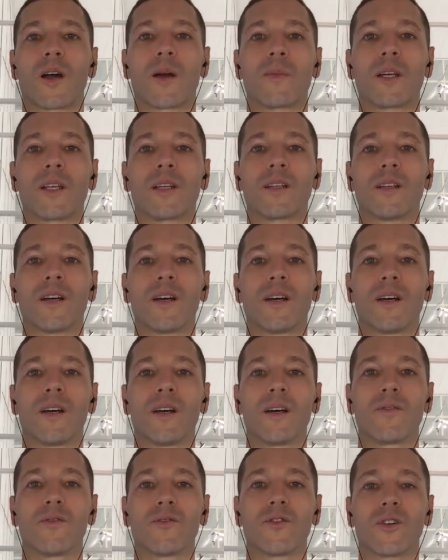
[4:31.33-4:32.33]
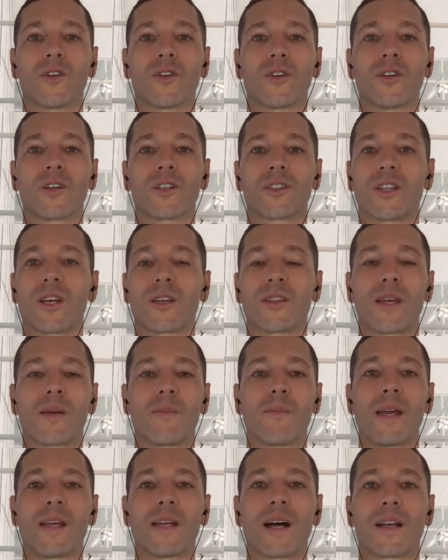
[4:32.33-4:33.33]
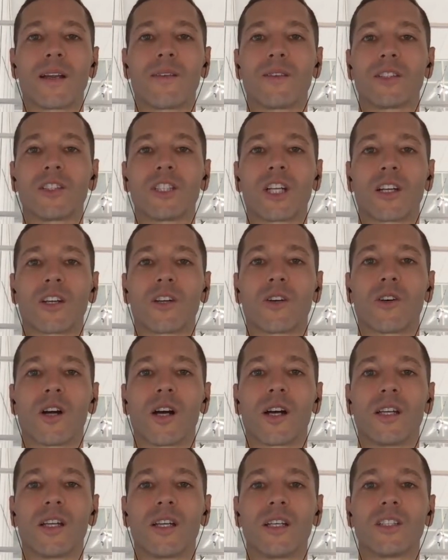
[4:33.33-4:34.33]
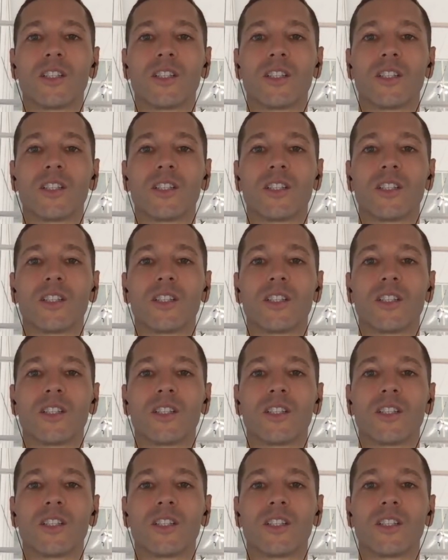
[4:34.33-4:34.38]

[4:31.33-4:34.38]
I mean, for example, they may not even check your credit.